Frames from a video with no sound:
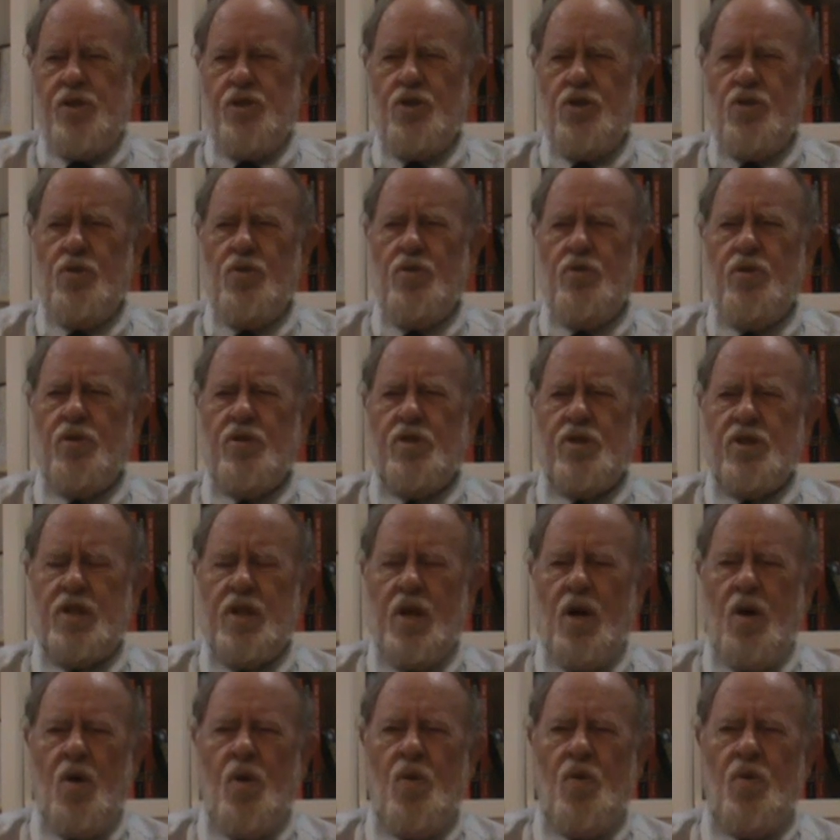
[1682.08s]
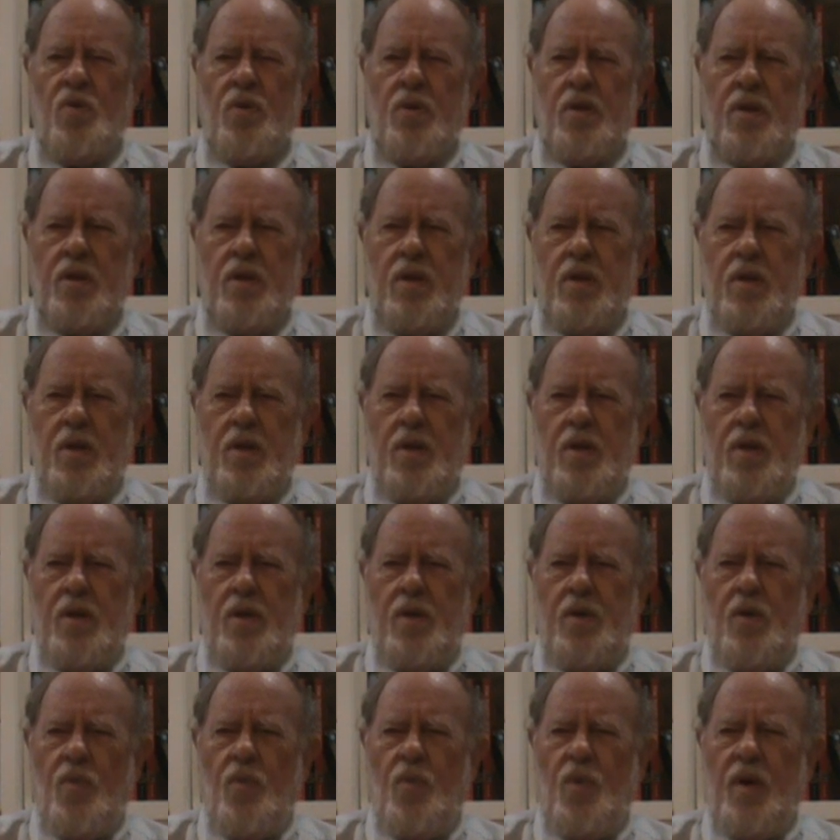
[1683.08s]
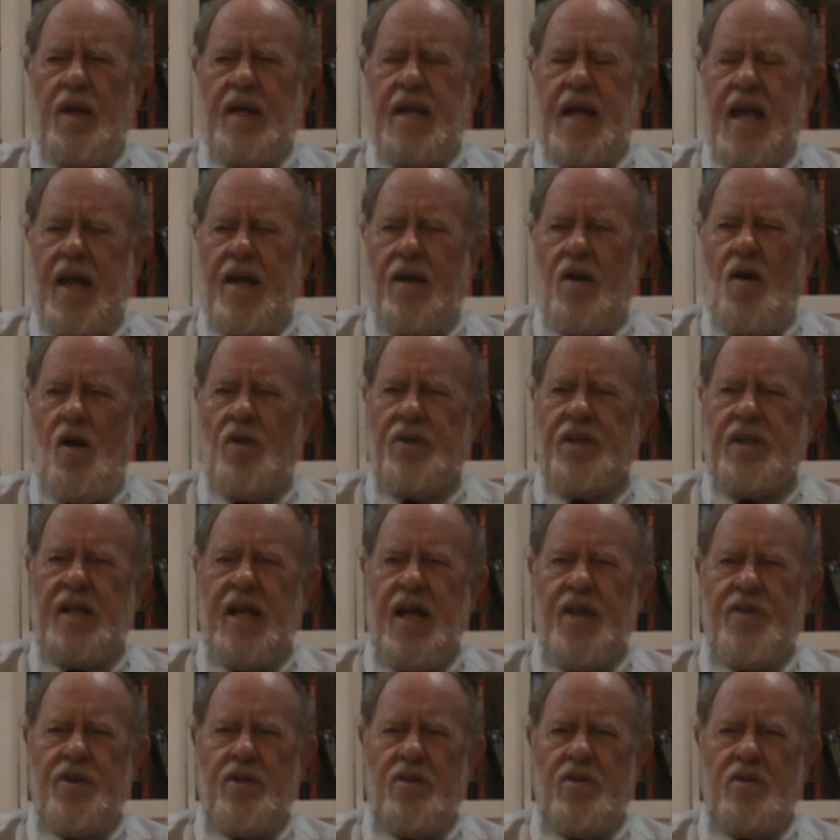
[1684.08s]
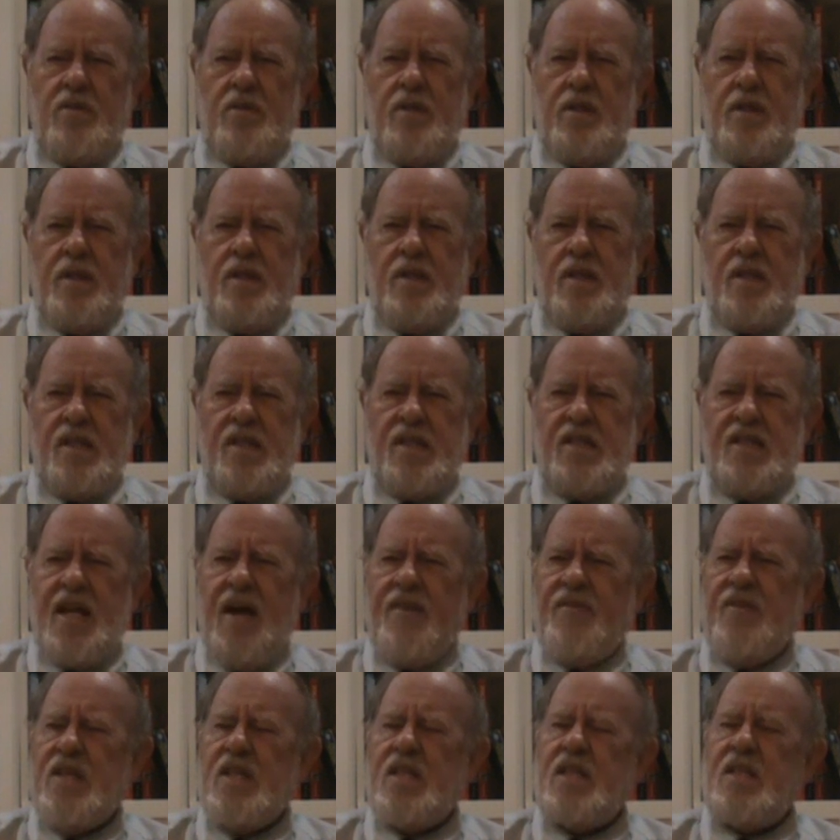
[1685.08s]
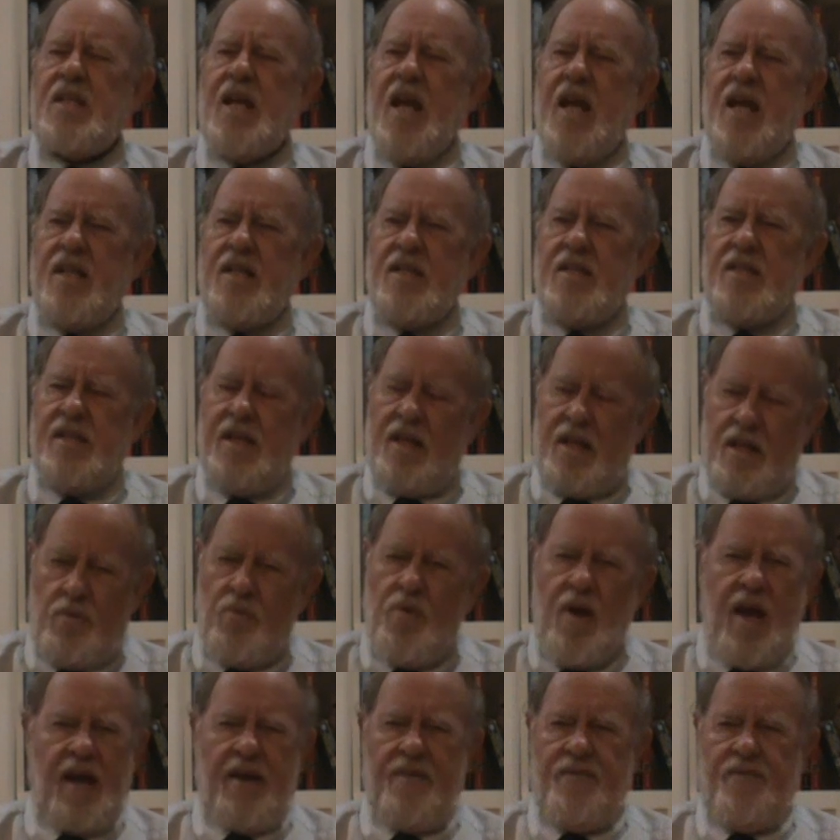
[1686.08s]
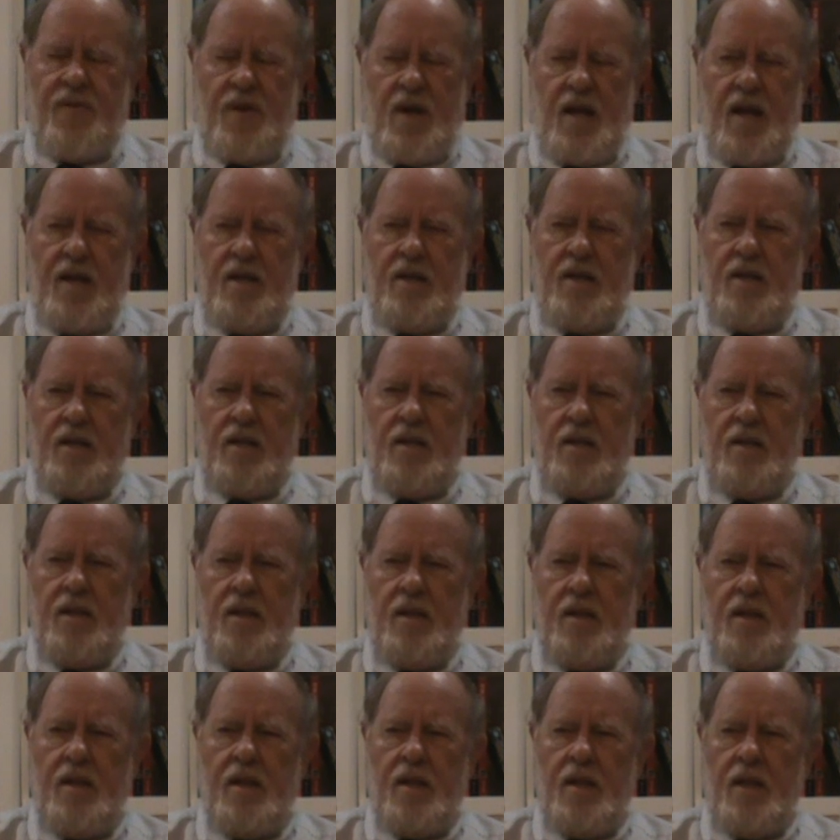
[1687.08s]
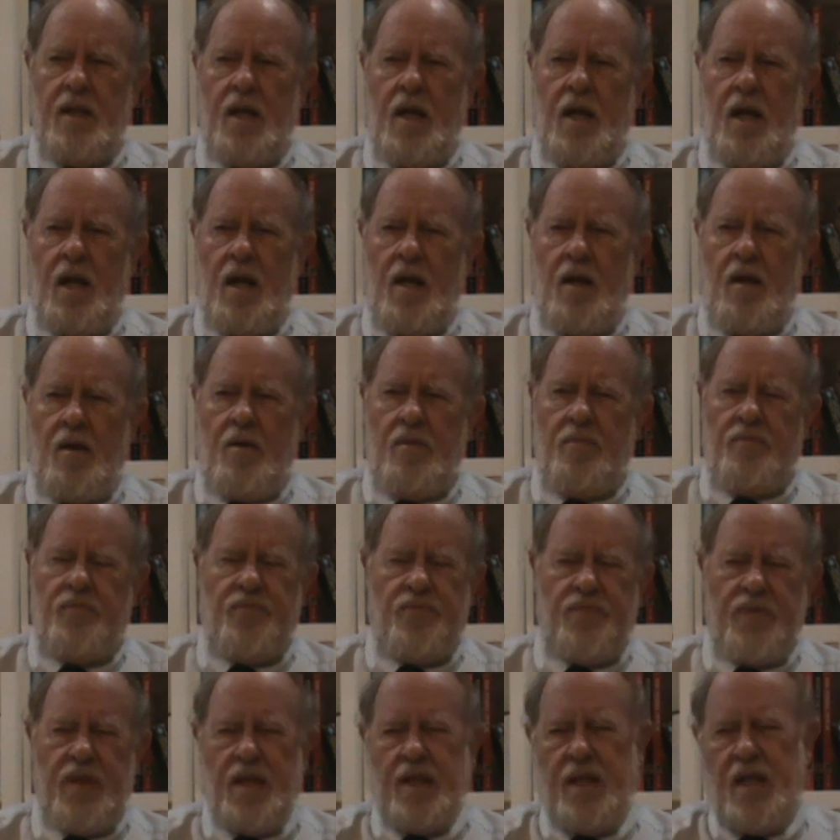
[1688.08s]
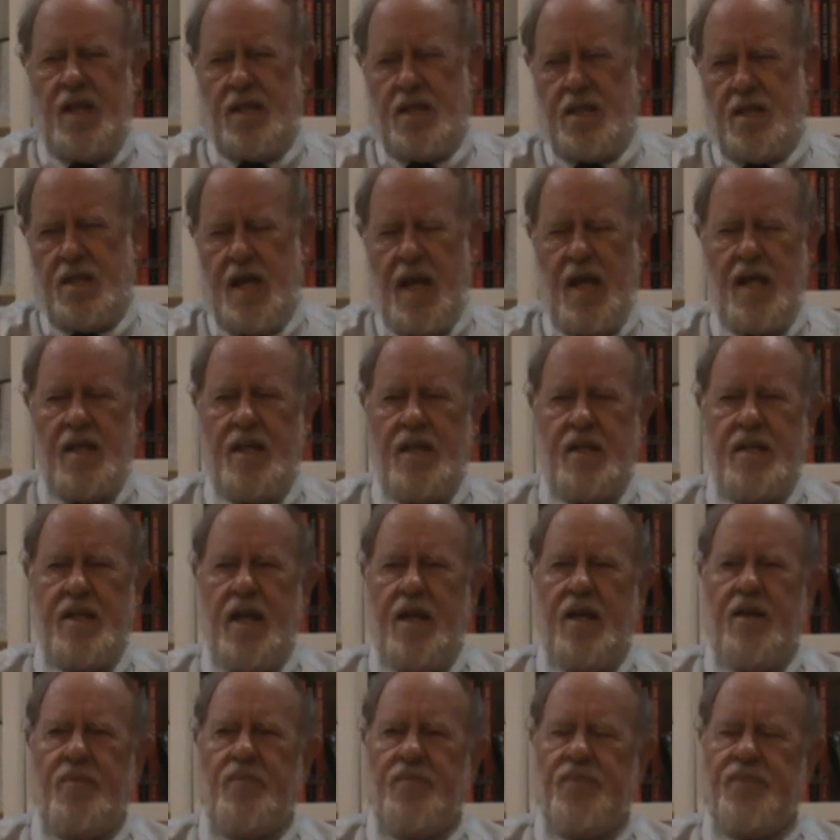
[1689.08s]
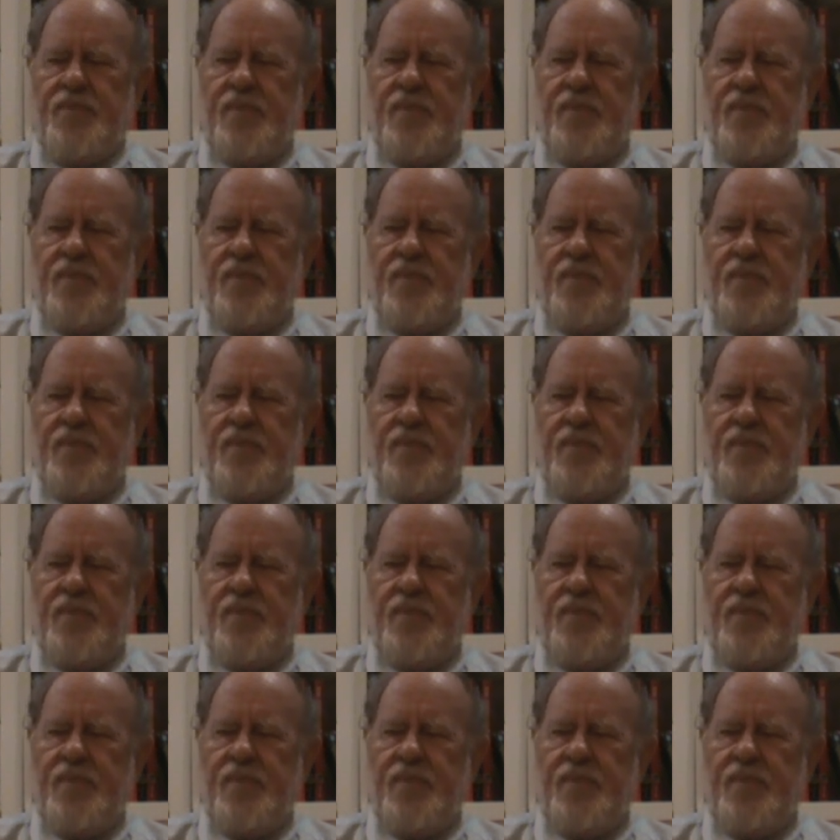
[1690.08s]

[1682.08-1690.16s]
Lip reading: June or so, we had altogether 7 states that had ratified, and each state had done it.